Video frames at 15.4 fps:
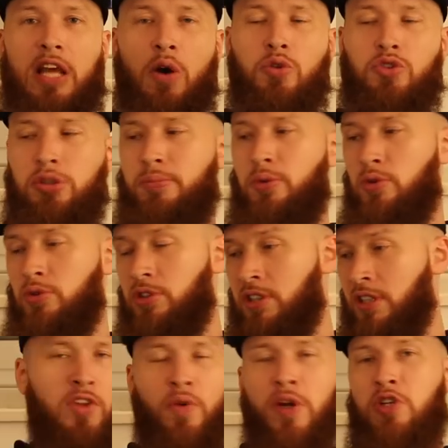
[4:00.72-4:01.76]
the Ultra
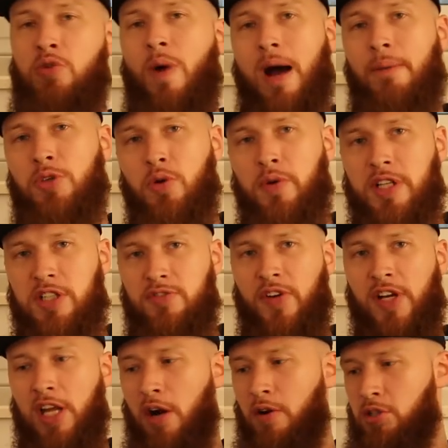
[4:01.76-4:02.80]
Boost. The reason why I'm doing this
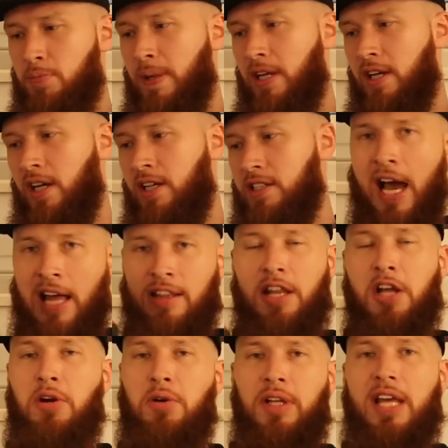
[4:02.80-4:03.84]
video is because I
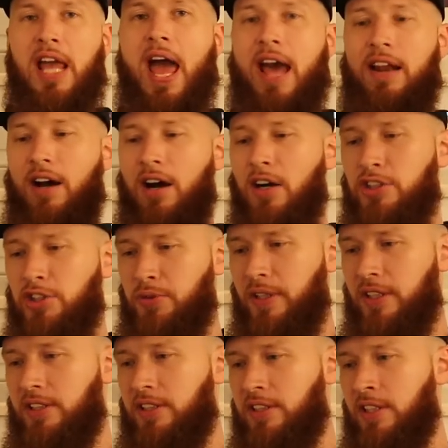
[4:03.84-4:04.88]
literally had
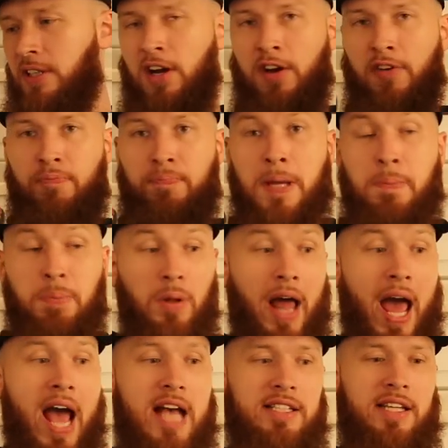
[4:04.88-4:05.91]
hundreds of
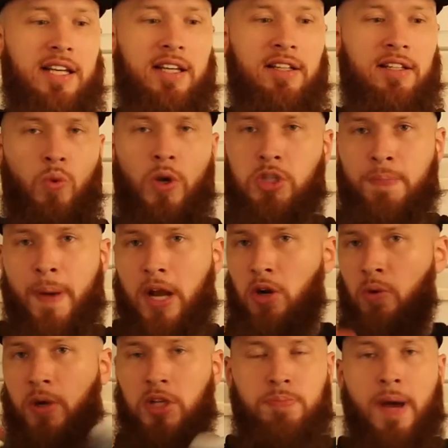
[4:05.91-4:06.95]
people asking, what's
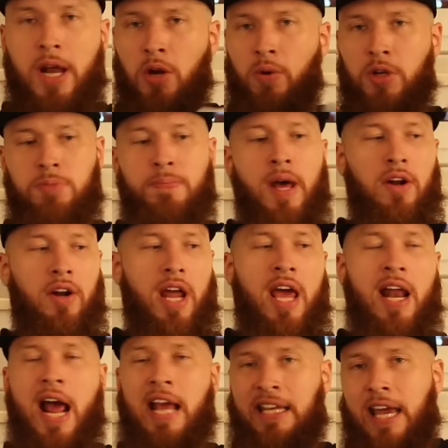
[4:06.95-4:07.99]
better, what's better, what's better?
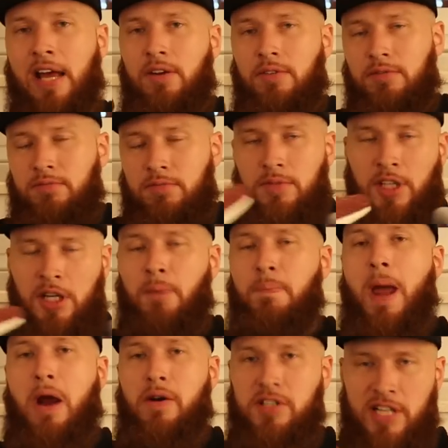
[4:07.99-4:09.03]
And I get the
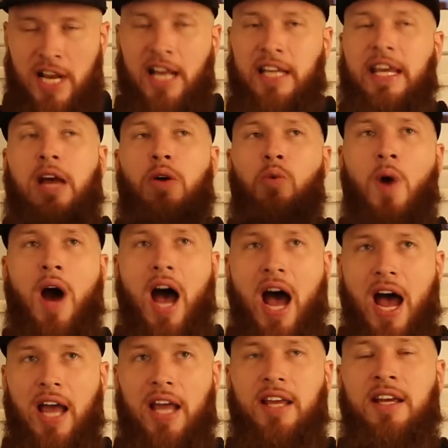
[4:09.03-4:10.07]
comparison. I get
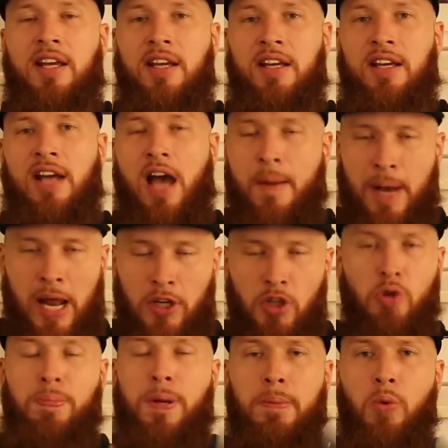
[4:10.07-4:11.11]
why. I mean, I
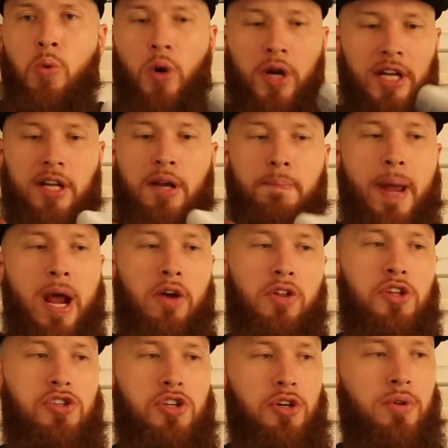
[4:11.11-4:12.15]
knew people were going to compare
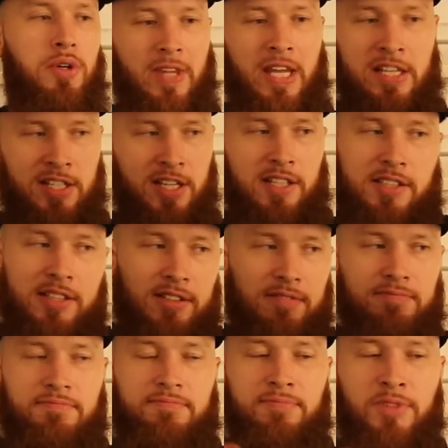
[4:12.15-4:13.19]
the two. It
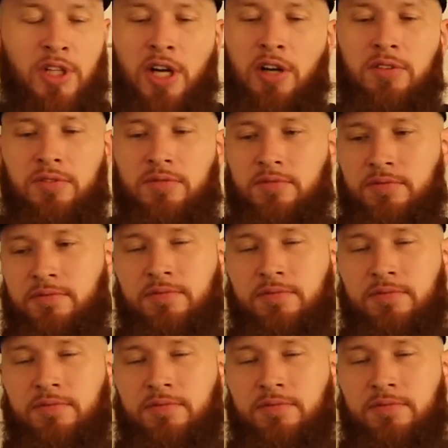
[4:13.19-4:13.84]
just, you know,